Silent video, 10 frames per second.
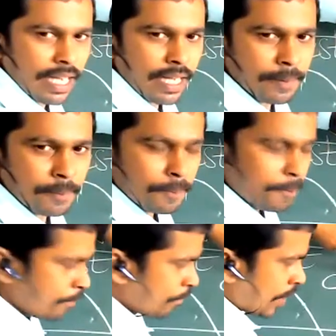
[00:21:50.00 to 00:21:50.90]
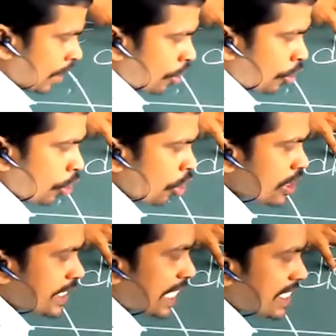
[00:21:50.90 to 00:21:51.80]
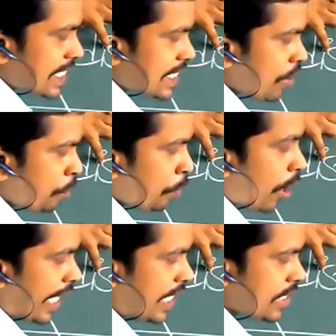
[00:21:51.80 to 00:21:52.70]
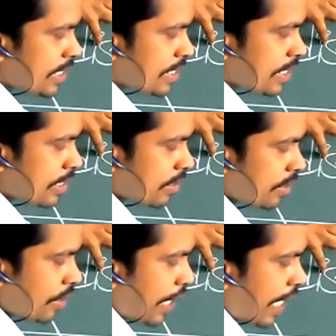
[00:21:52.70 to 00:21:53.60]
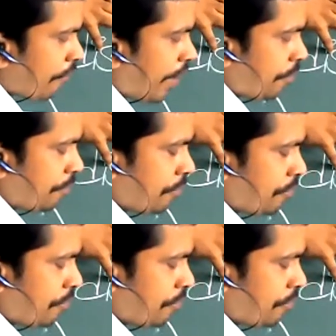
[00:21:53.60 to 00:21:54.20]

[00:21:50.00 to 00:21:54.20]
the two successive points in a wave.